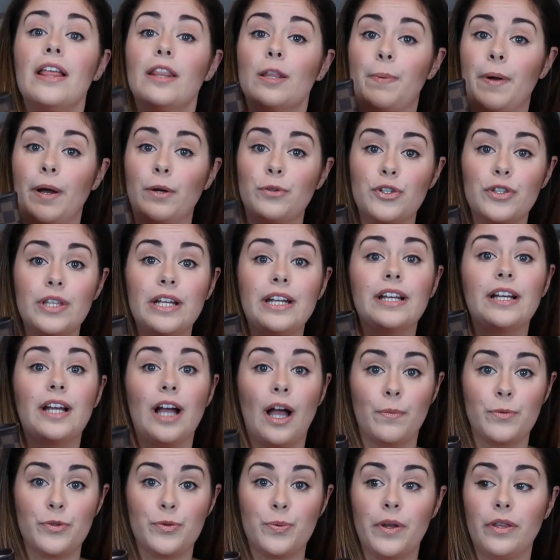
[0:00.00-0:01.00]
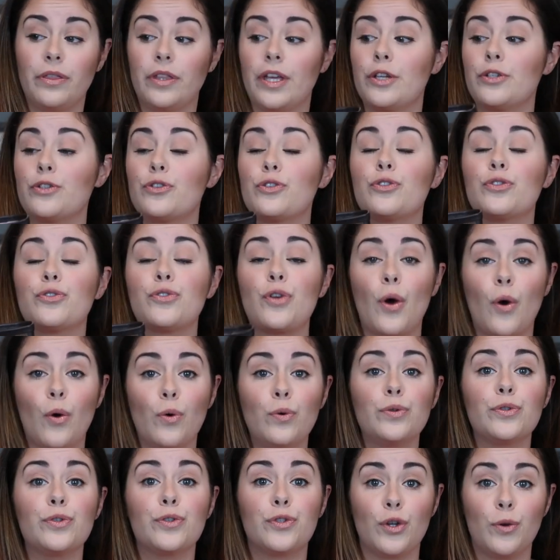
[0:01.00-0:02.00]
The pouch that it comes with is
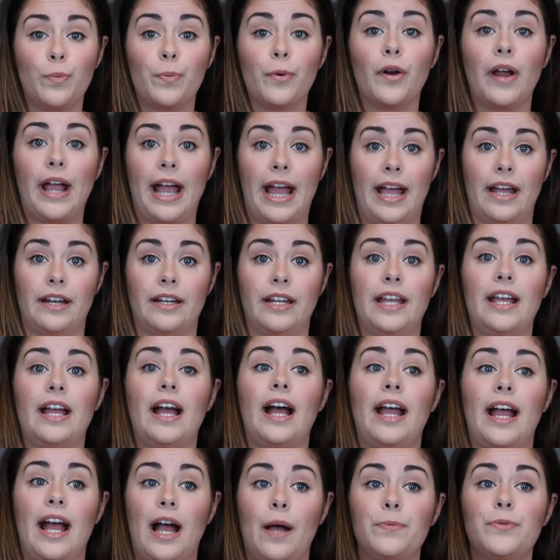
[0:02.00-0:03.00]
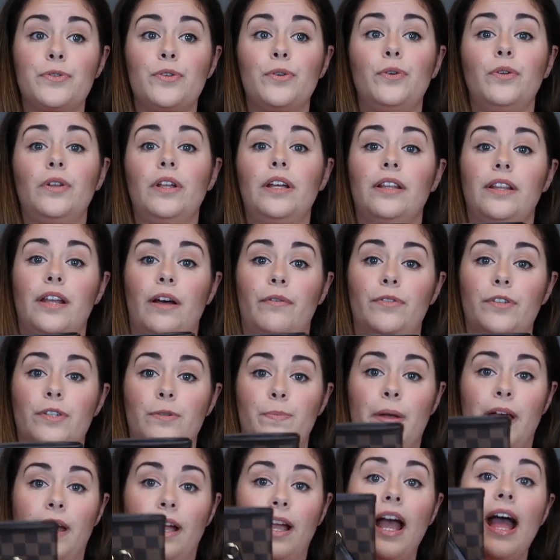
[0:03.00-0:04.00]
so super handy. I absolutely love this
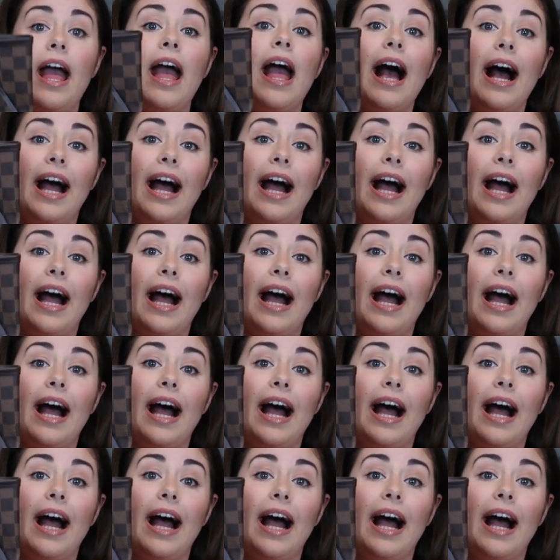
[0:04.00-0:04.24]
bag.